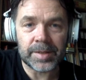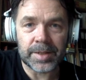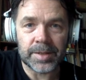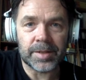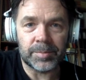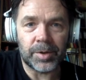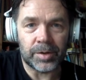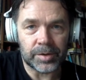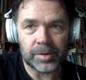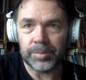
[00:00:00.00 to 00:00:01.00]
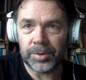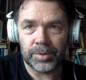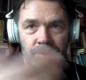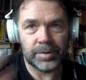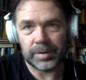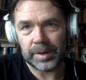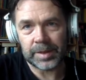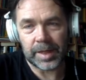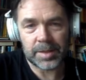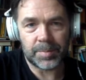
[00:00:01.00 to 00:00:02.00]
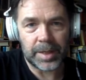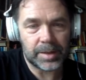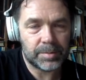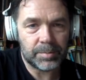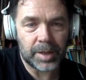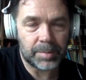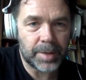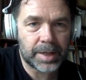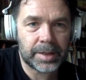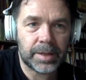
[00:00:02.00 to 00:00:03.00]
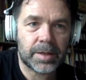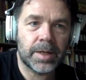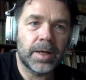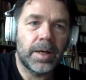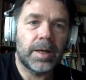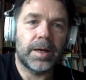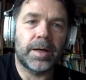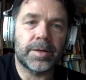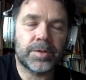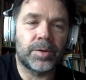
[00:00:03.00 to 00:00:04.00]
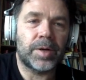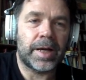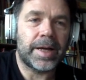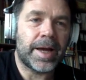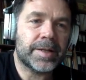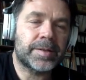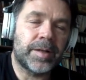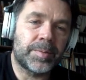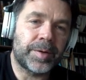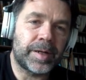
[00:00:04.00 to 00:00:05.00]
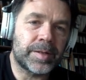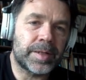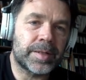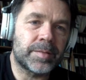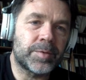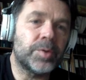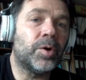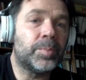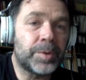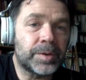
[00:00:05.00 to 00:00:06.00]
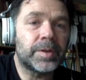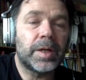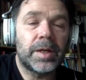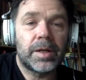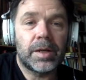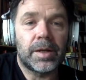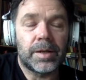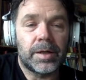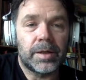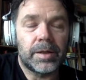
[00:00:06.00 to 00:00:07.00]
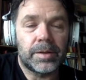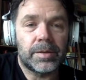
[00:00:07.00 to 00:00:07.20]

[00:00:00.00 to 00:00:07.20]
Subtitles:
system on the computer, in this case my Mac here. So I ask the operating system to open a